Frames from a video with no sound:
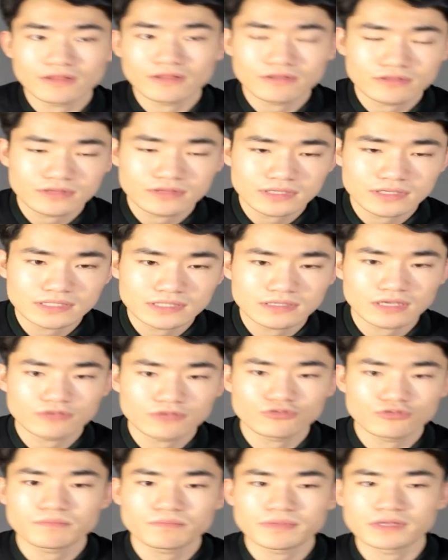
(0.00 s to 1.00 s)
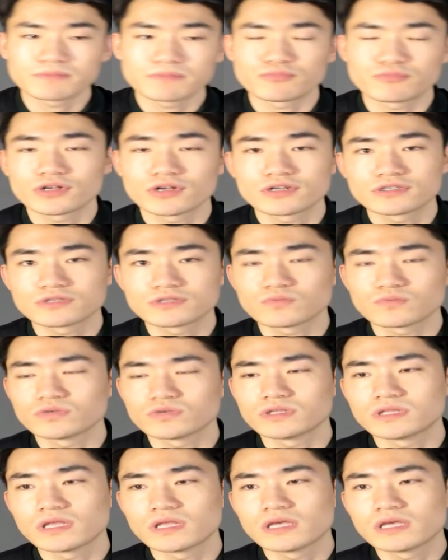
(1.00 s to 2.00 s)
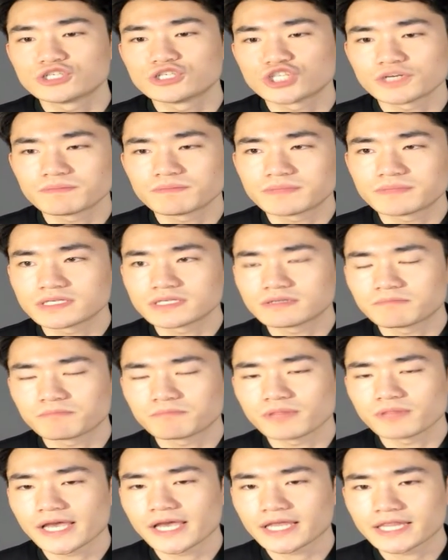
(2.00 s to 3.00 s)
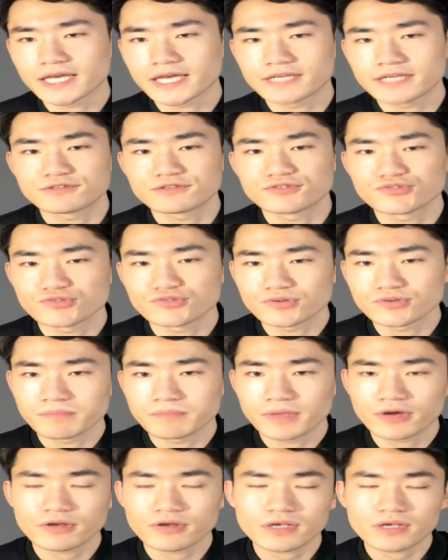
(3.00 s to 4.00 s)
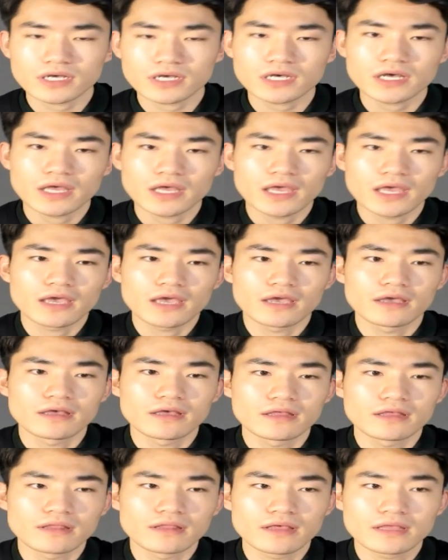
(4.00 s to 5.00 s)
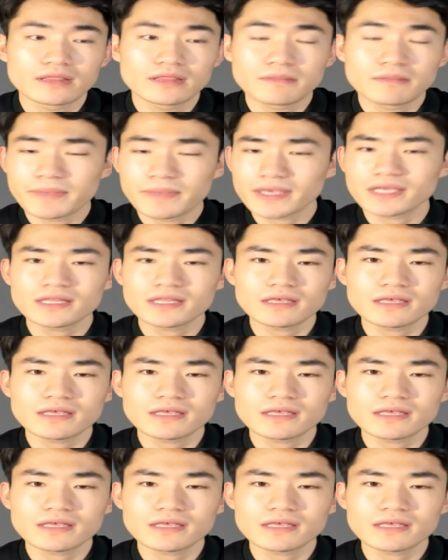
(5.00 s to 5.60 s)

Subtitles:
these European breeders would ship these Black Knights to America. And in the beginning,